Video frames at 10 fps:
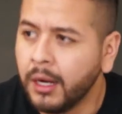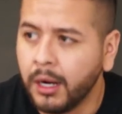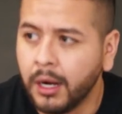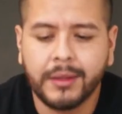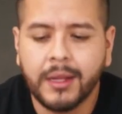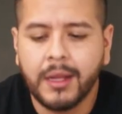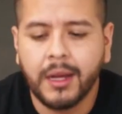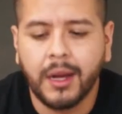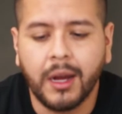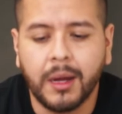
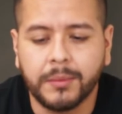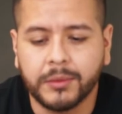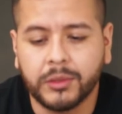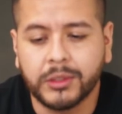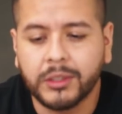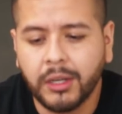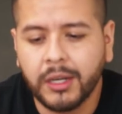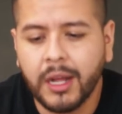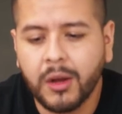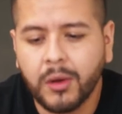So it started
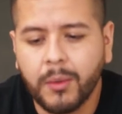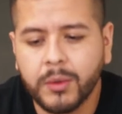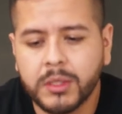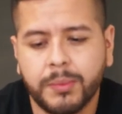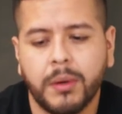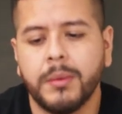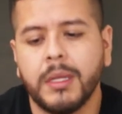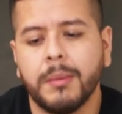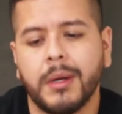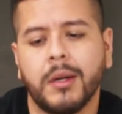out, I was probably
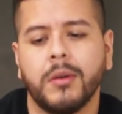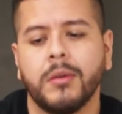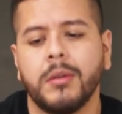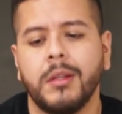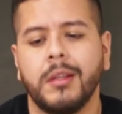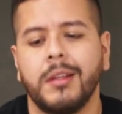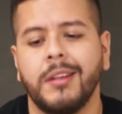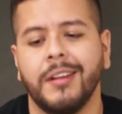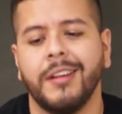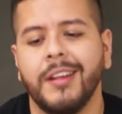about,
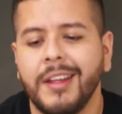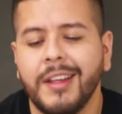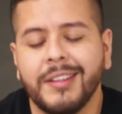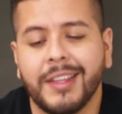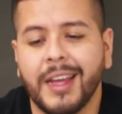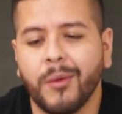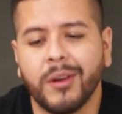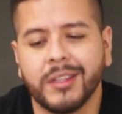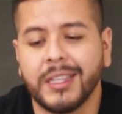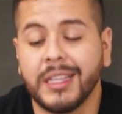I want
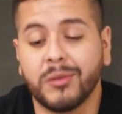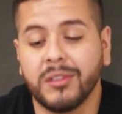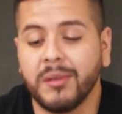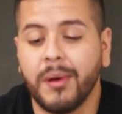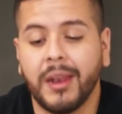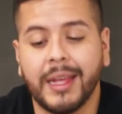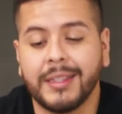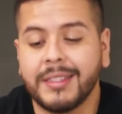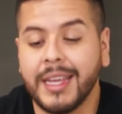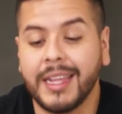to say this was about like
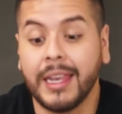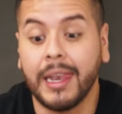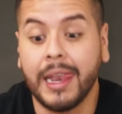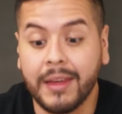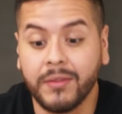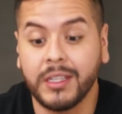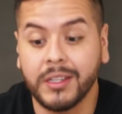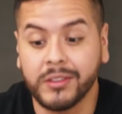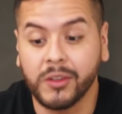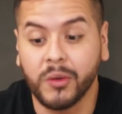10, 11
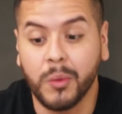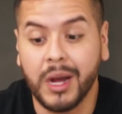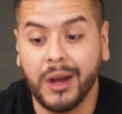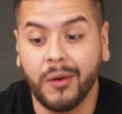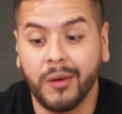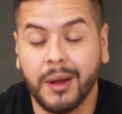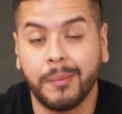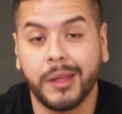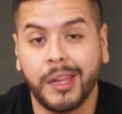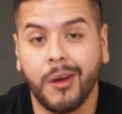years ago. Wow, I'm
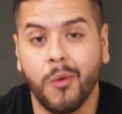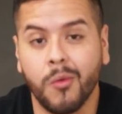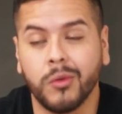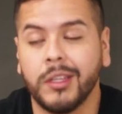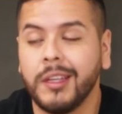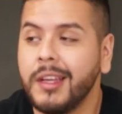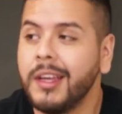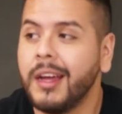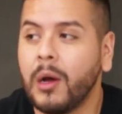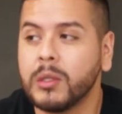getting old.
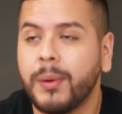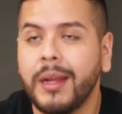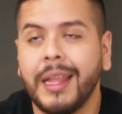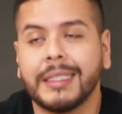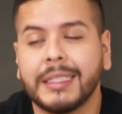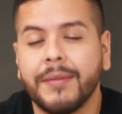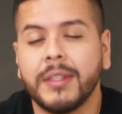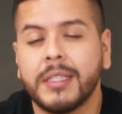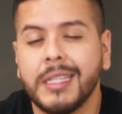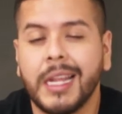I was probably like
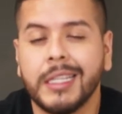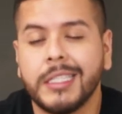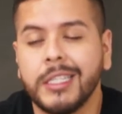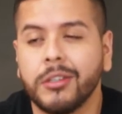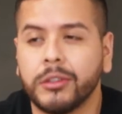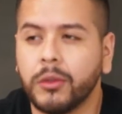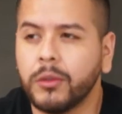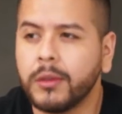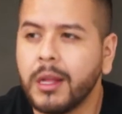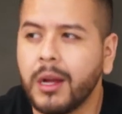17, 18 years
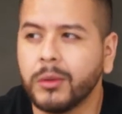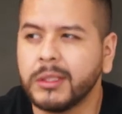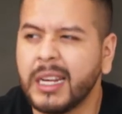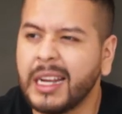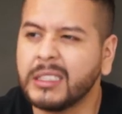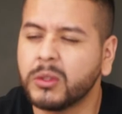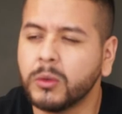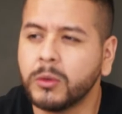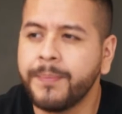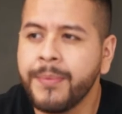old. I was in high
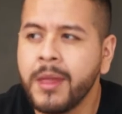school.